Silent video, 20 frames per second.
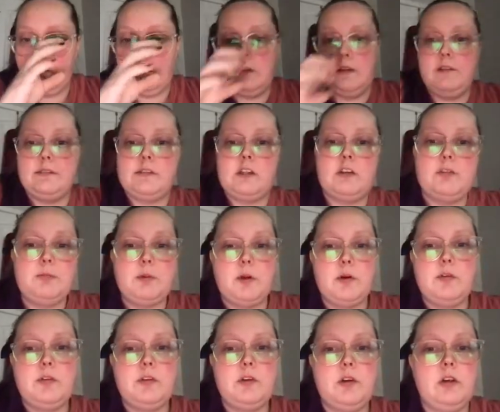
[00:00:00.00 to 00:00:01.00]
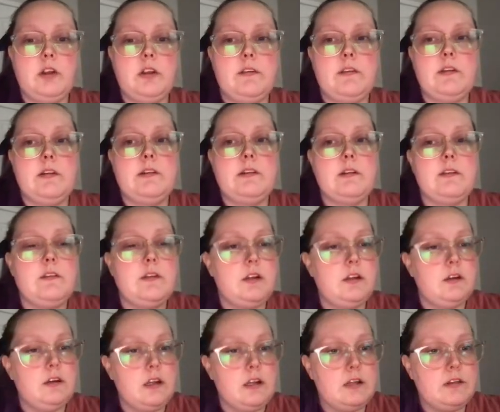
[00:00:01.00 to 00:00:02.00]
Instead of post, you click this, and
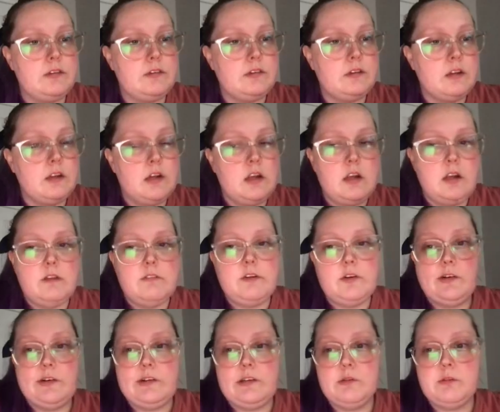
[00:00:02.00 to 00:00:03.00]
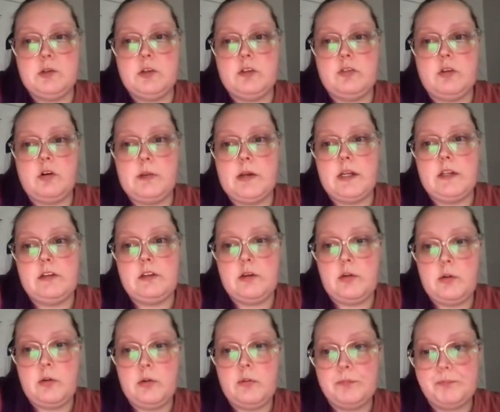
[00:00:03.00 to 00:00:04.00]
then it's very similar format
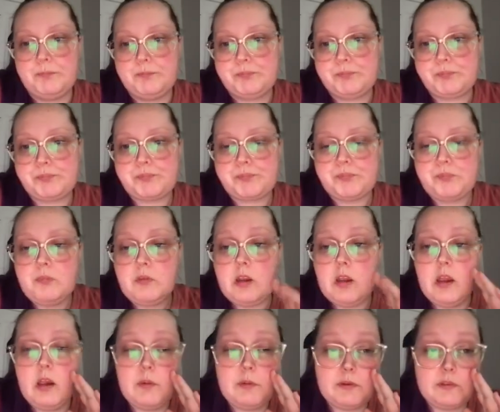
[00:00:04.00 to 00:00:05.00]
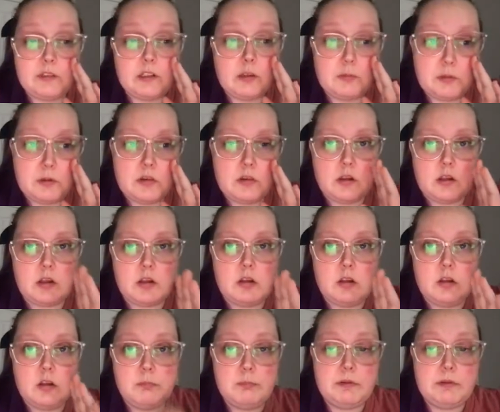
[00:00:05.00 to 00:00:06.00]
to how it's set up in the
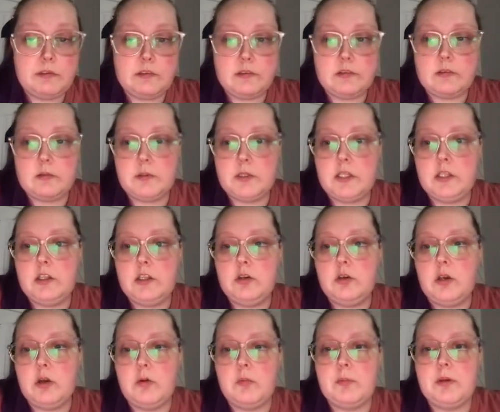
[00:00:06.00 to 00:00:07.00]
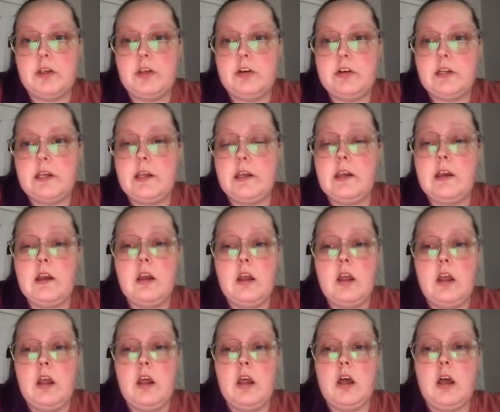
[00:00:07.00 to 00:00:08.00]
business suite. You go and pick your day.
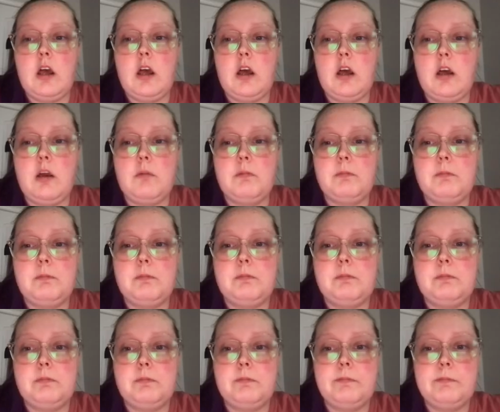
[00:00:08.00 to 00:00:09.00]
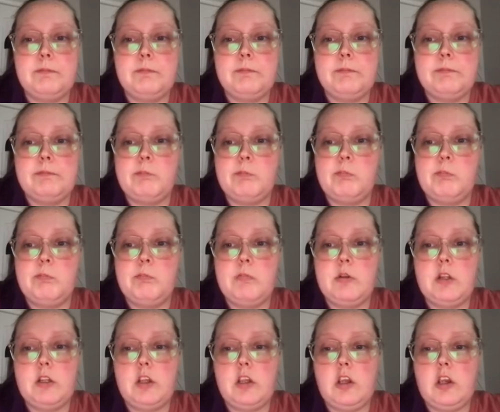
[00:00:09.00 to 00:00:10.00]

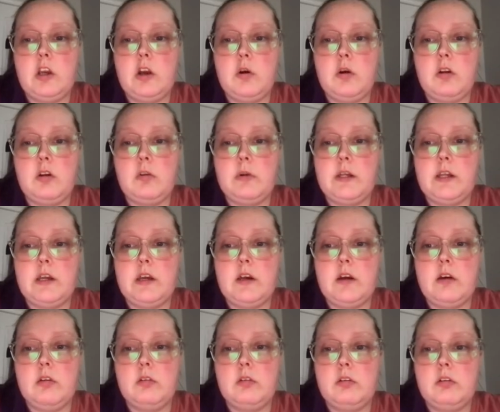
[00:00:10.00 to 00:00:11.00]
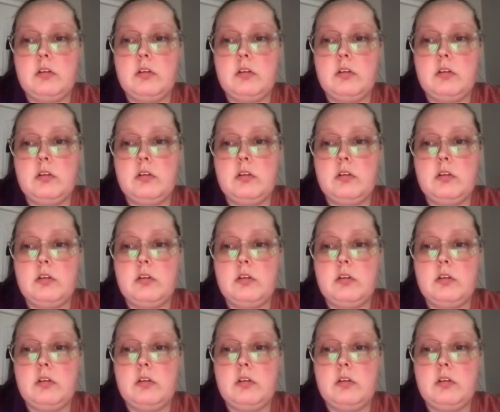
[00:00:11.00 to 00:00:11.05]
You can go all the way out